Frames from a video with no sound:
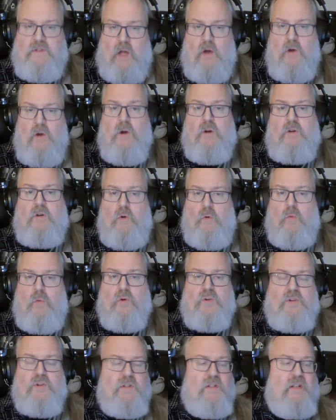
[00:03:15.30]
her
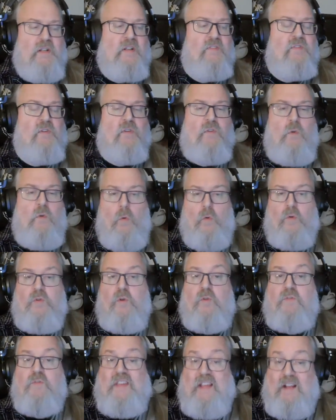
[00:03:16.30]
court is a
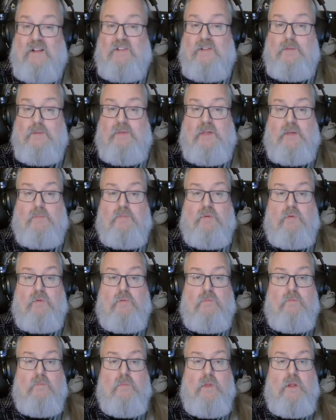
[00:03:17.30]
court of guilty
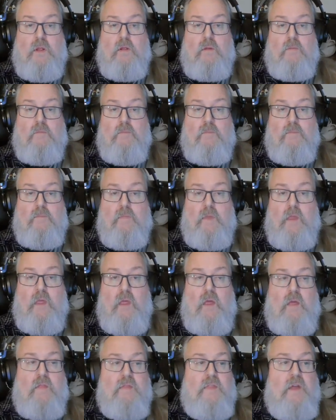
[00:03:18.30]
people.
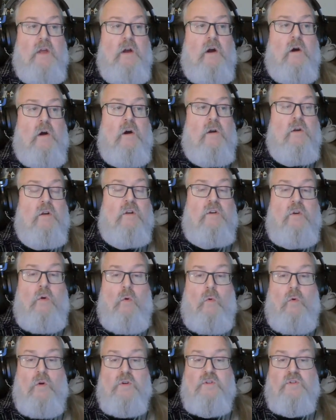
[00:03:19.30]
They are a
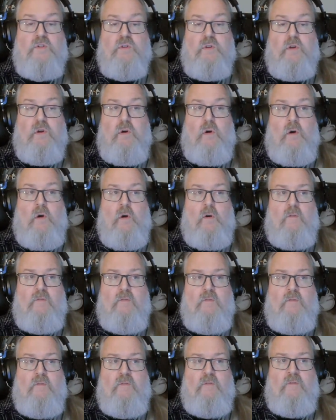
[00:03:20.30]
court of
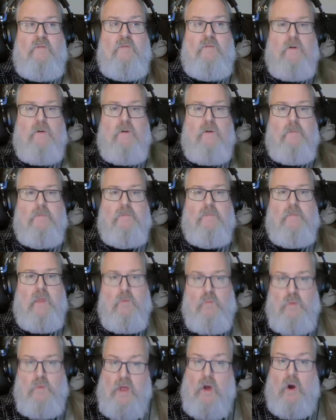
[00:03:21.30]

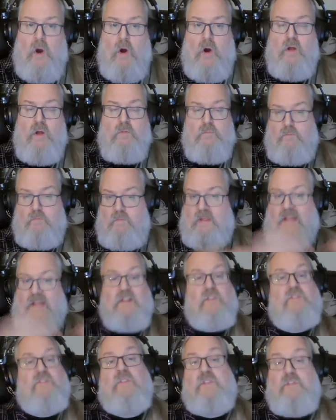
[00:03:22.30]
we are
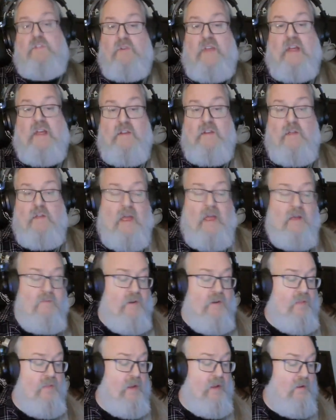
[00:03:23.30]
innocent on
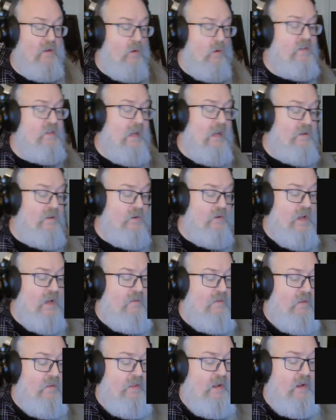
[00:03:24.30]
everything, not guilty on
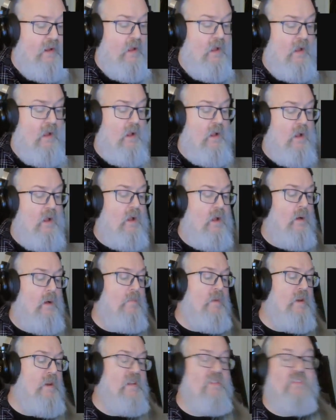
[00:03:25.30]
everything.
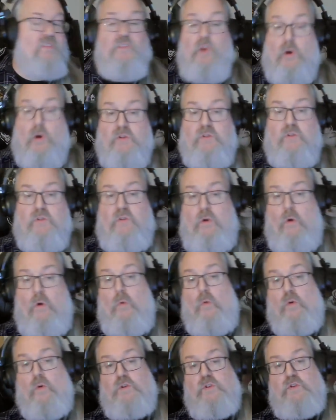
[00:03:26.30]
But it's not a
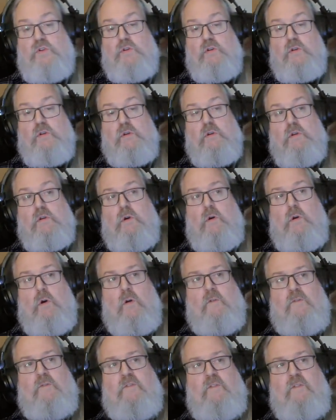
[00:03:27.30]
court
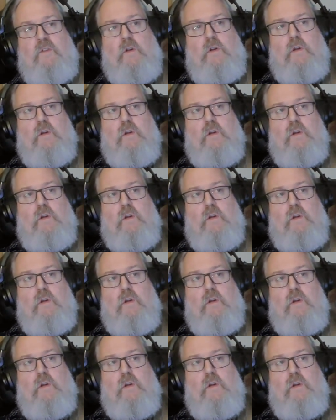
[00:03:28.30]
of,